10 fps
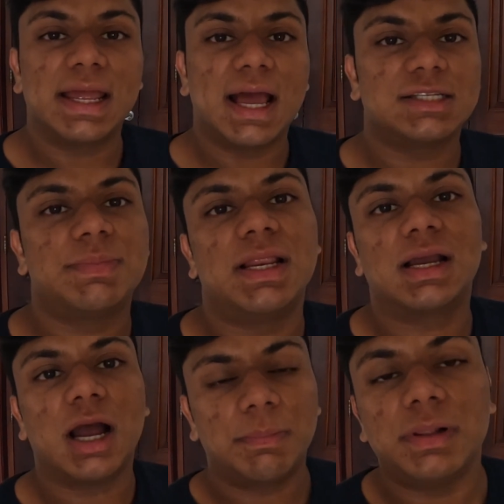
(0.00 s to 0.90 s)
It has been
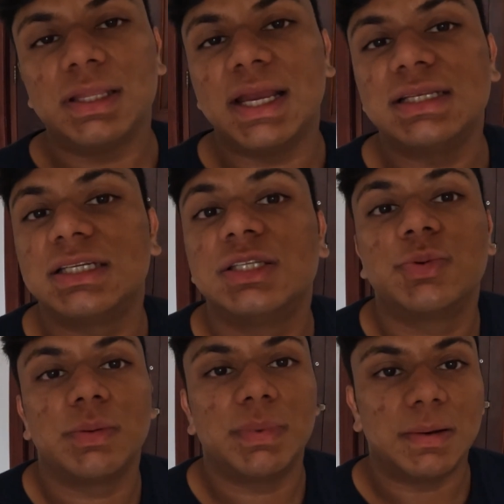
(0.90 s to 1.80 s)
a couple days
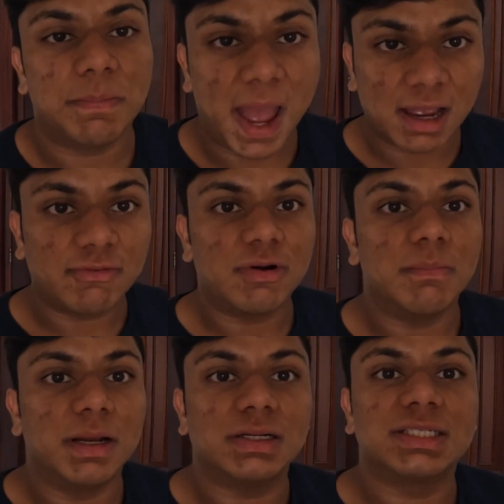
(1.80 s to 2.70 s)
since we've been back
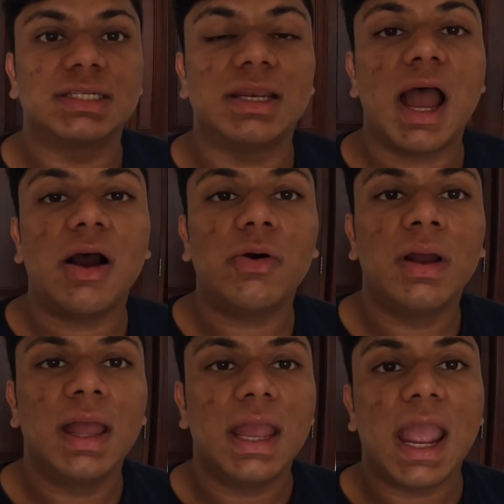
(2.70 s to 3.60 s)
from Marissa
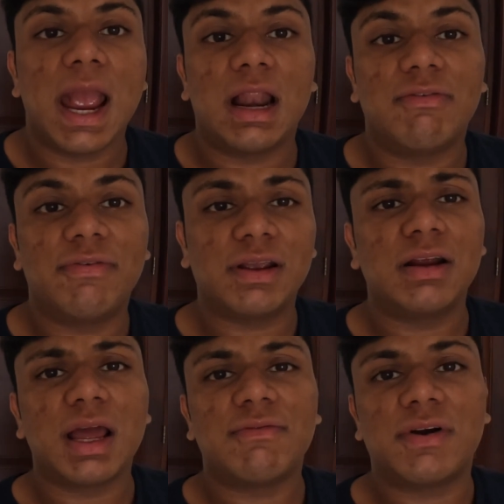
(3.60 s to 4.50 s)
now, and I
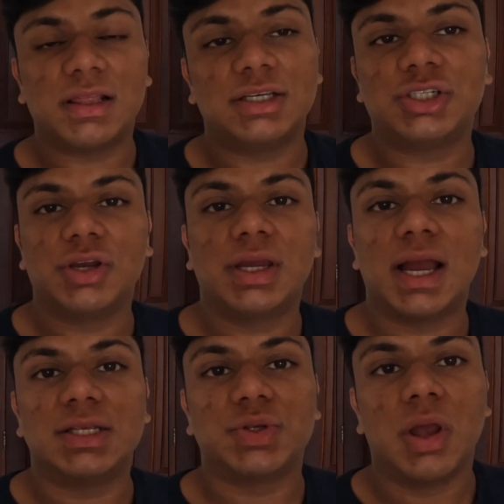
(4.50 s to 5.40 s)
figured I'd finally show you
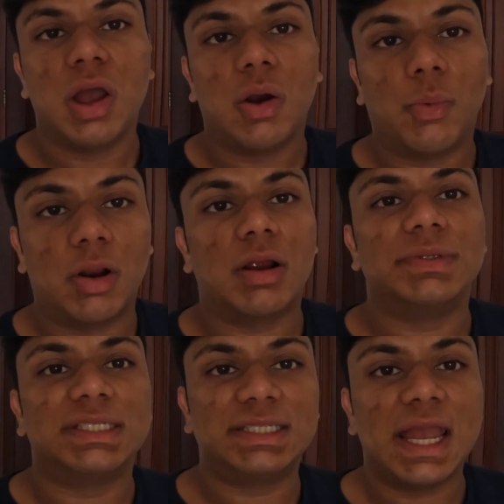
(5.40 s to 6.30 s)
guys where I'm
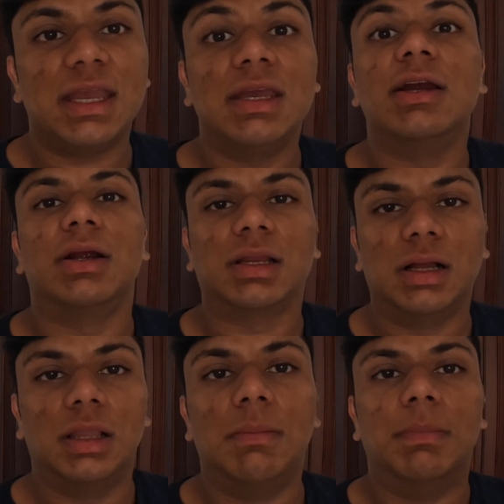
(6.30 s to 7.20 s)
staying here in
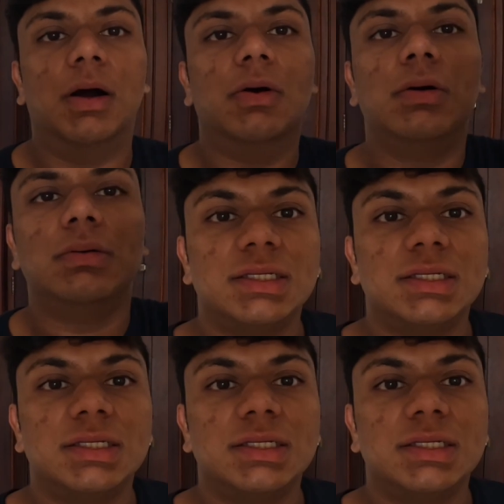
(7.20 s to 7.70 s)
Colombo.